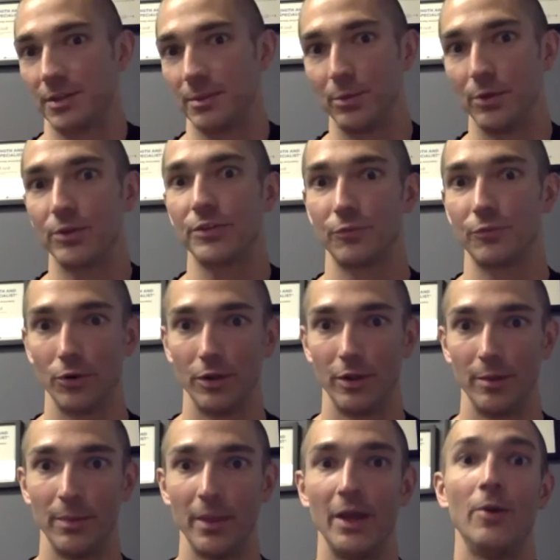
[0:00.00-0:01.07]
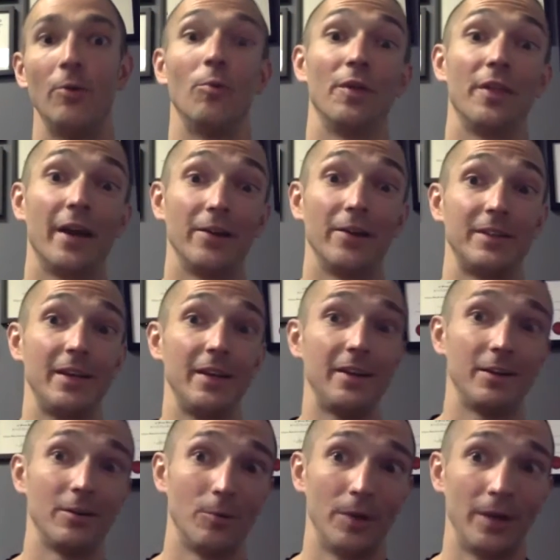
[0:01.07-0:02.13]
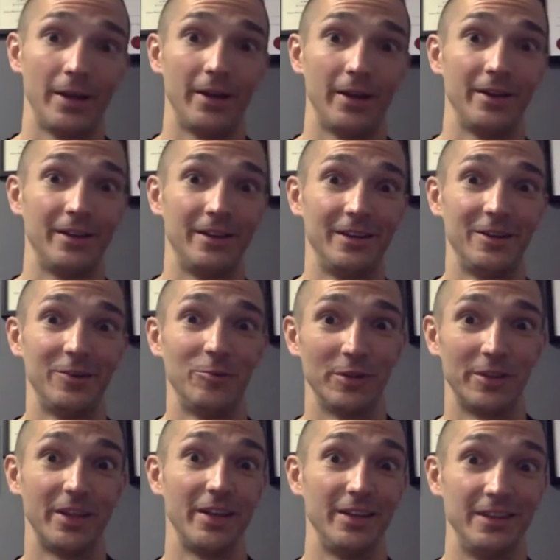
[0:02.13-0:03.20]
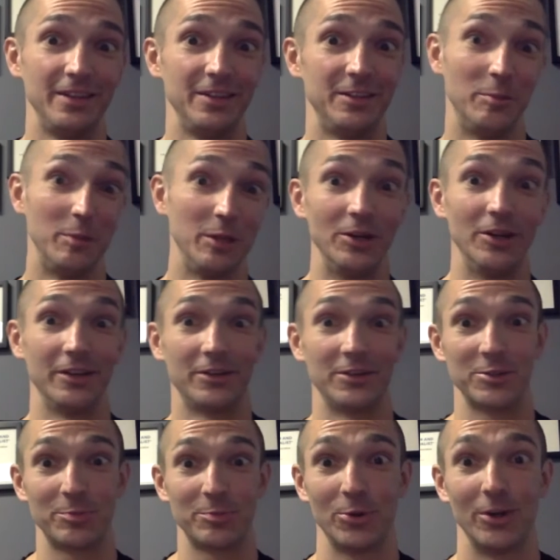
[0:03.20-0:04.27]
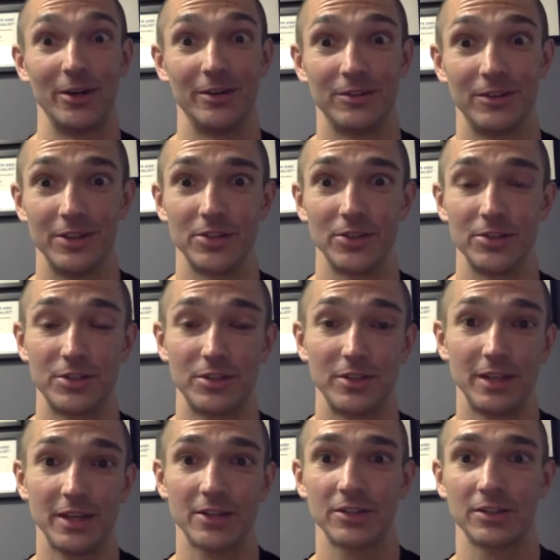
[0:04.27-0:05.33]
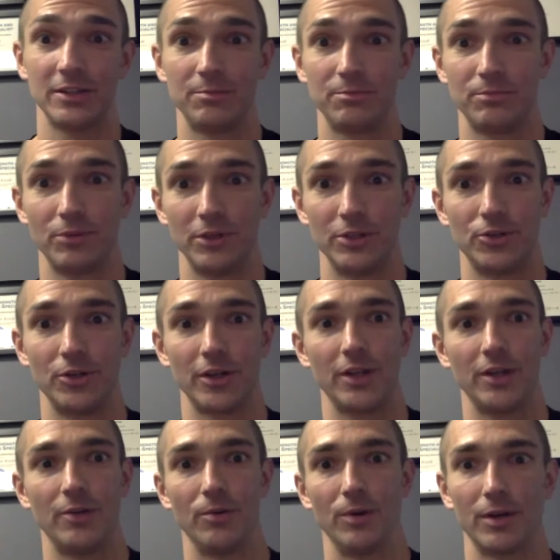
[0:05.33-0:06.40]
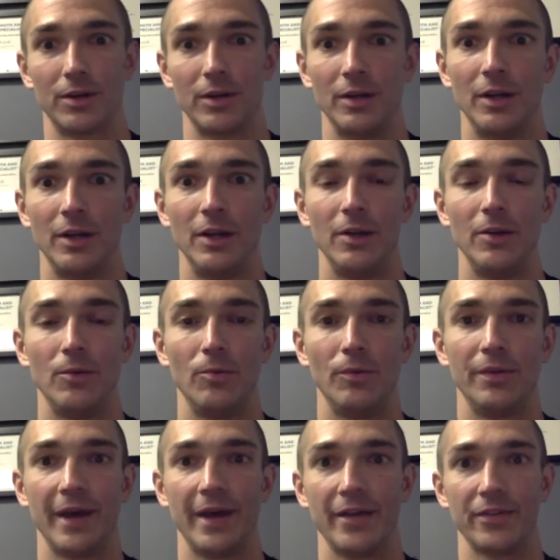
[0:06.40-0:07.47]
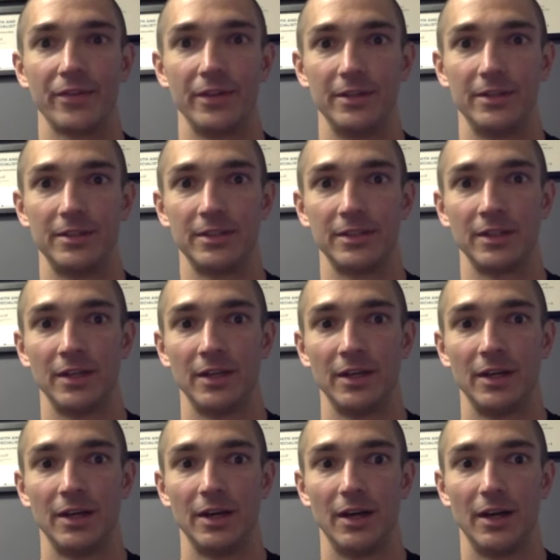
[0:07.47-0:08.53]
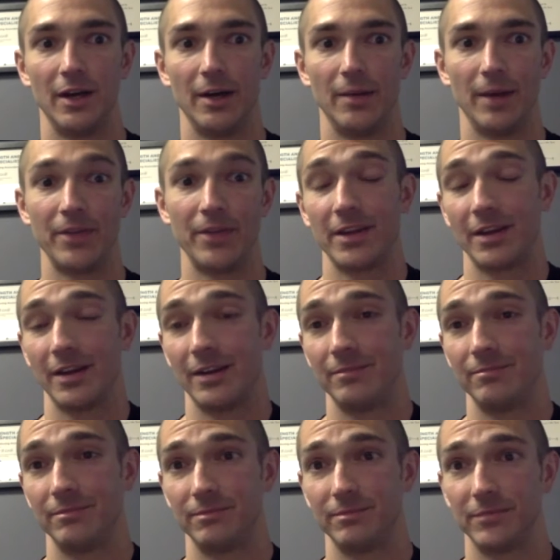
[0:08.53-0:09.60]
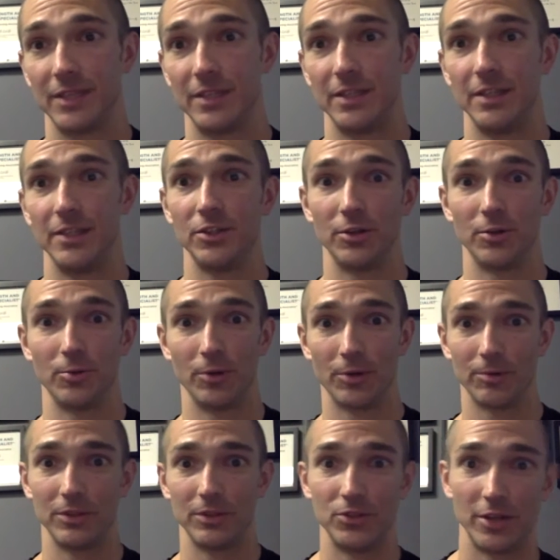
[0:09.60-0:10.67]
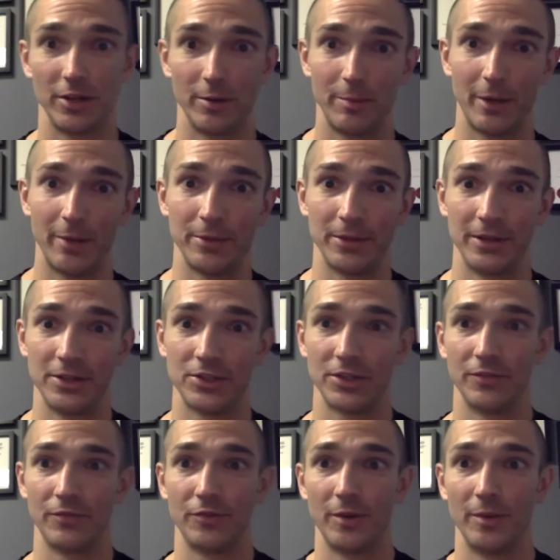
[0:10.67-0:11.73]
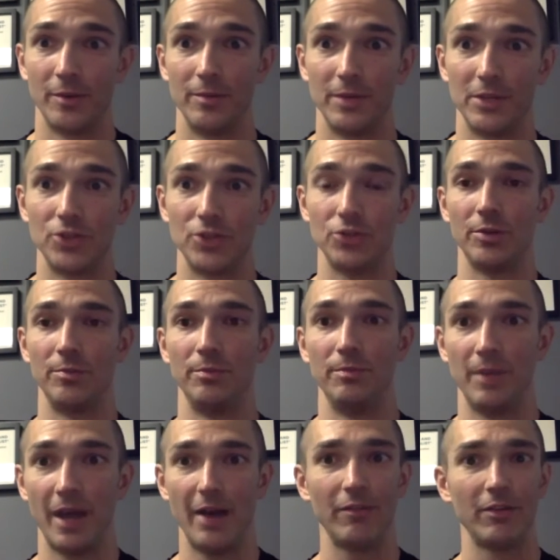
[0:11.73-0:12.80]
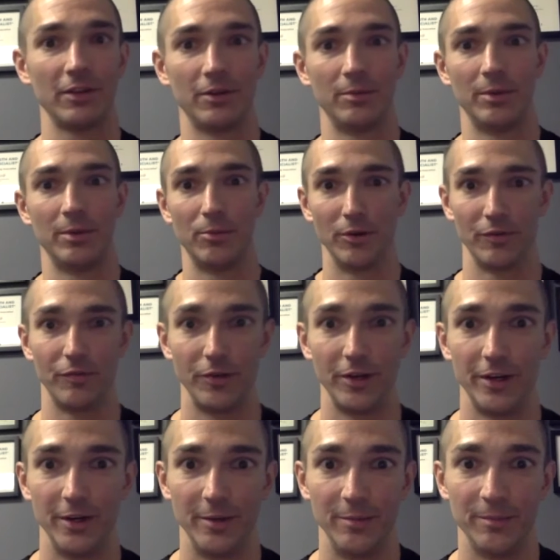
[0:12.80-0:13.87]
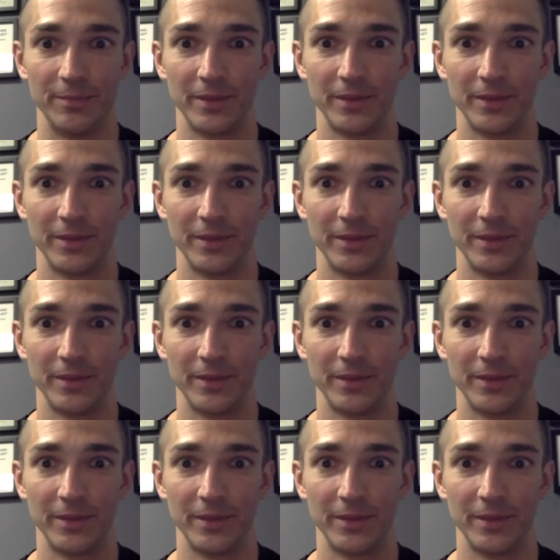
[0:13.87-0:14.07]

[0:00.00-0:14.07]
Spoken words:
books for them without taking away what they need to be good at their sport, right? So it's actually pretty tricky to work with athletes. I think it's easier to work with the general population because you can have a little bit more freedom